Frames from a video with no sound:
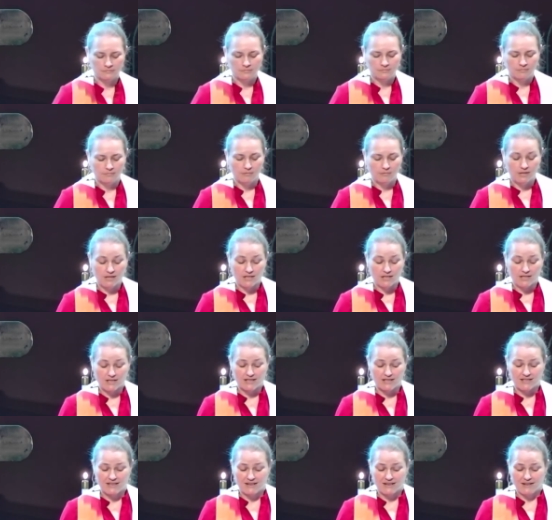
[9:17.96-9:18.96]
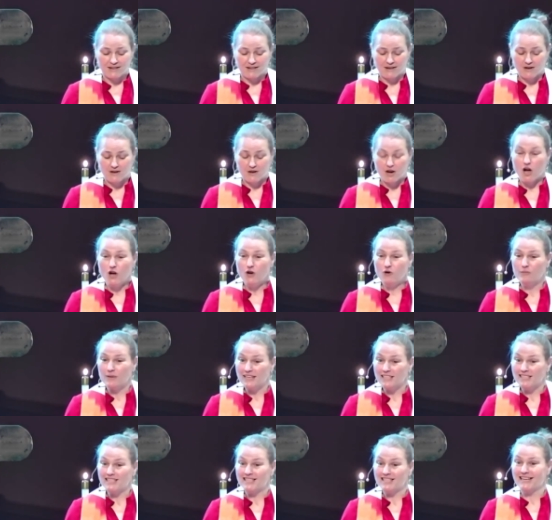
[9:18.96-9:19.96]
Because our hope
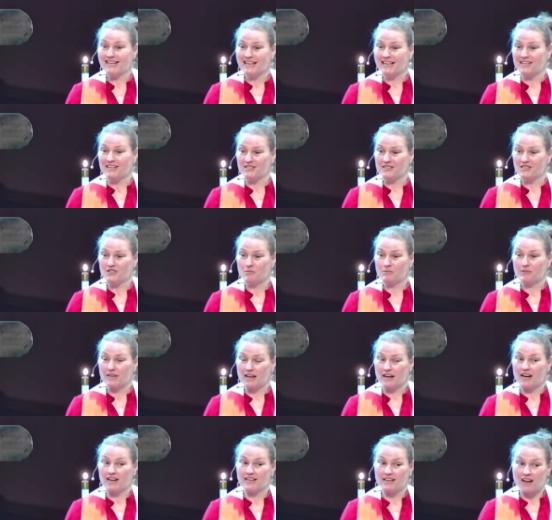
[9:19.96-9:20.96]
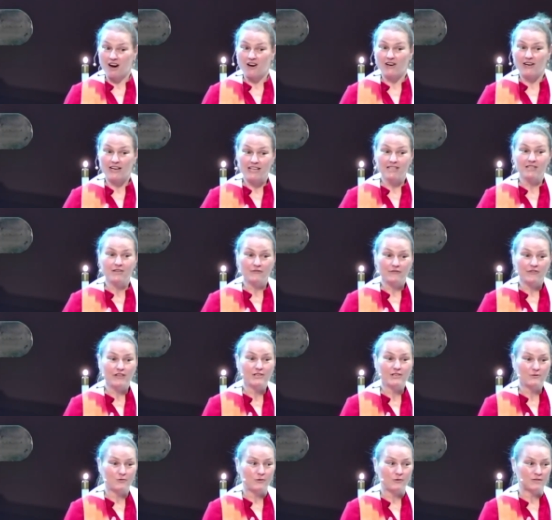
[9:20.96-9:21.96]
extends beyond our
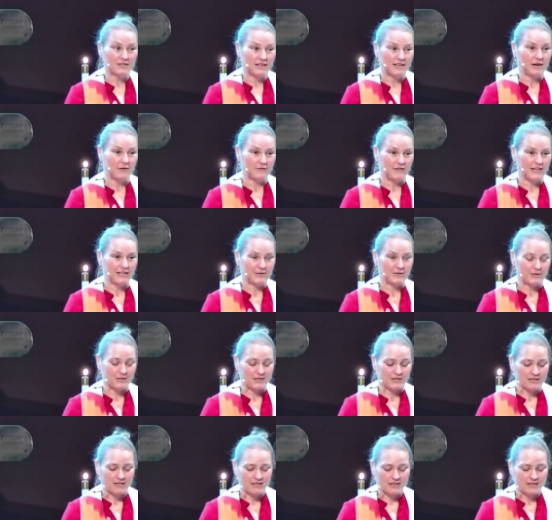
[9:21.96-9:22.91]
individual salvation